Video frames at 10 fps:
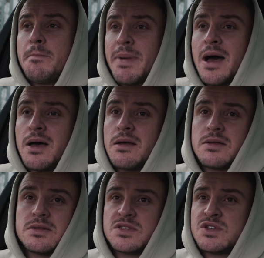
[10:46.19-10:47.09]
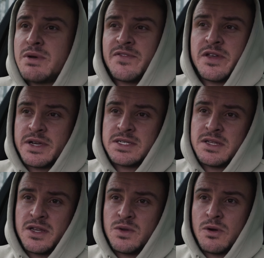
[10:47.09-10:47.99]
but to have their
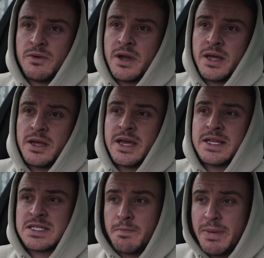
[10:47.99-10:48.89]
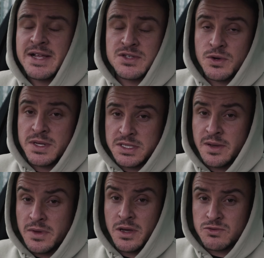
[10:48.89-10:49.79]
extended warranty, it's a battle when
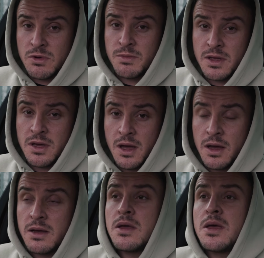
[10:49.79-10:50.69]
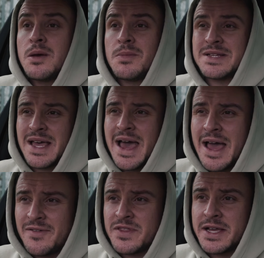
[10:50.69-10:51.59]
something goes wrong with the car, but to
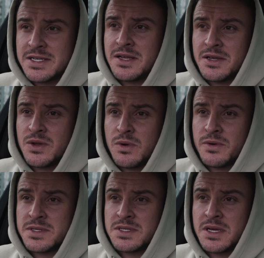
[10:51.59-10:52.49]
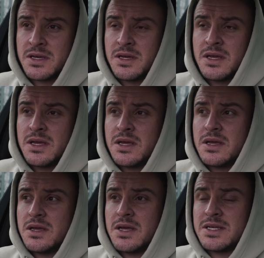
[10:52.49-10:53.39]
have that extended warranty
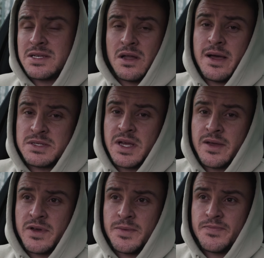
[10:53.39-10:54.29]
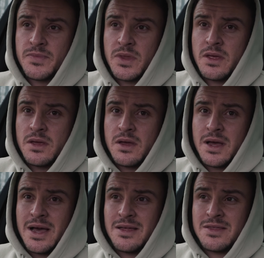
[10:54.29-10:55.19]
is a lifesaver.
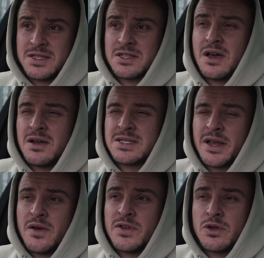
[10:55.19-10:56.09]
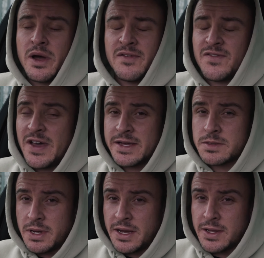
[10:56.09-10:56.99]
This car's had over
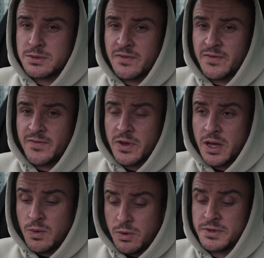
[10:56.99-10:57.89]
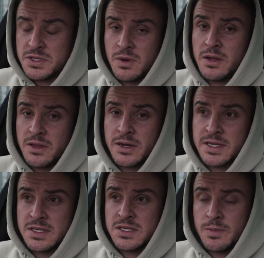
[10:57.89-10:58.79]
£9,000 worth of warranty work done it
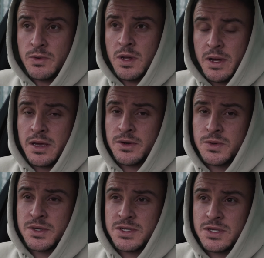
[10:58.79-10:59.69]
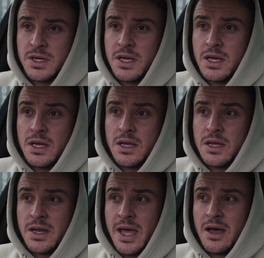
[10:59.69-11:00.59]
since I bought it back in August.
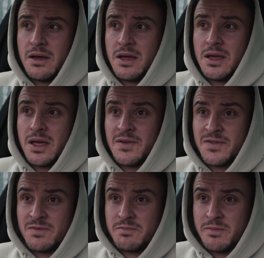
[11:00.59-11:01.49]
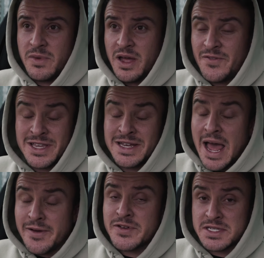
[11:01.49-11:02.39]
Now, if I
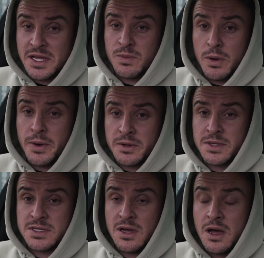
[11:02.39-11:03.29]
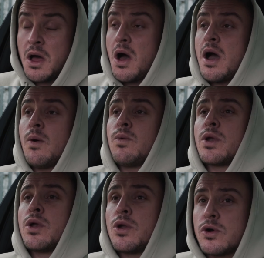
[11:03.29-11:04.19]
have extended warranty on this car, I
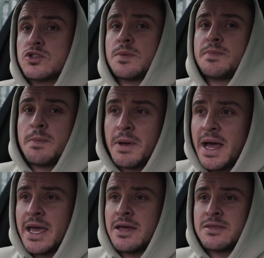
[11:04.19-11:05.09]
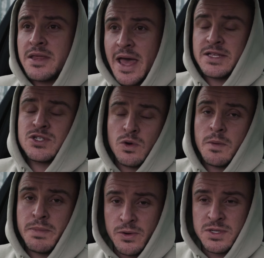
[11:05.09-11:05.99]
would not be paying that sort
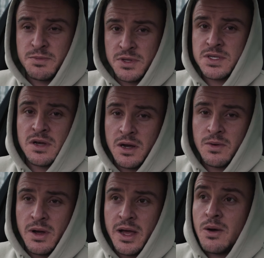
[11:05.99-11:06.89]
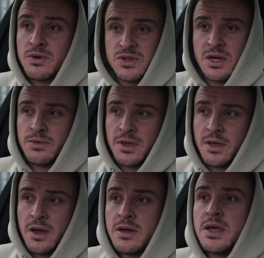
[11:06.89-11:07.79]
of bill to put this car right. I would have sold the
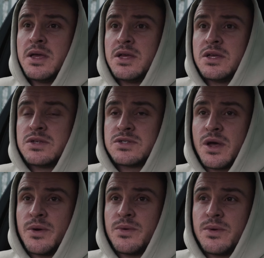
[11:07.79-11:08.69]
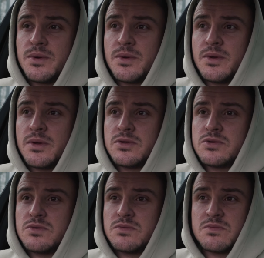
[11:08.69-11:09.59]
car. So
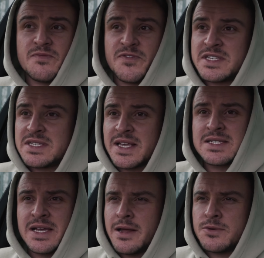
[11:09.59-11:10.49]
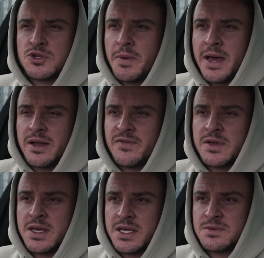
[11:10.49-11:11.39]
for £1,600, I
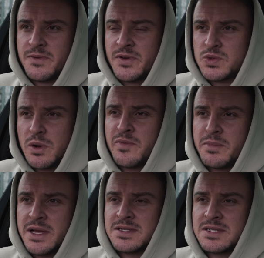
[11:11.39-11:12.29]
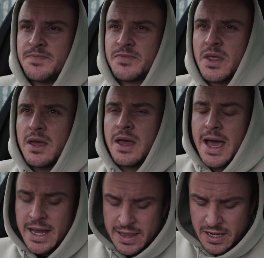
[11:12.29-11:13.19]
think it is for 12 months,
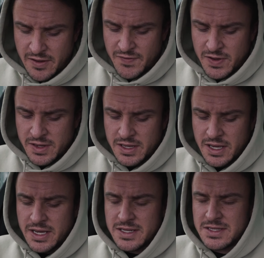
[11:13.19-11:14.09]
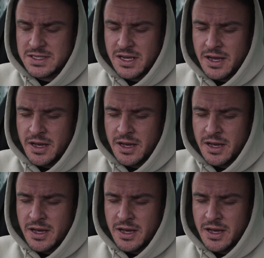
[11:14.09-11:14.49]
and then I think it's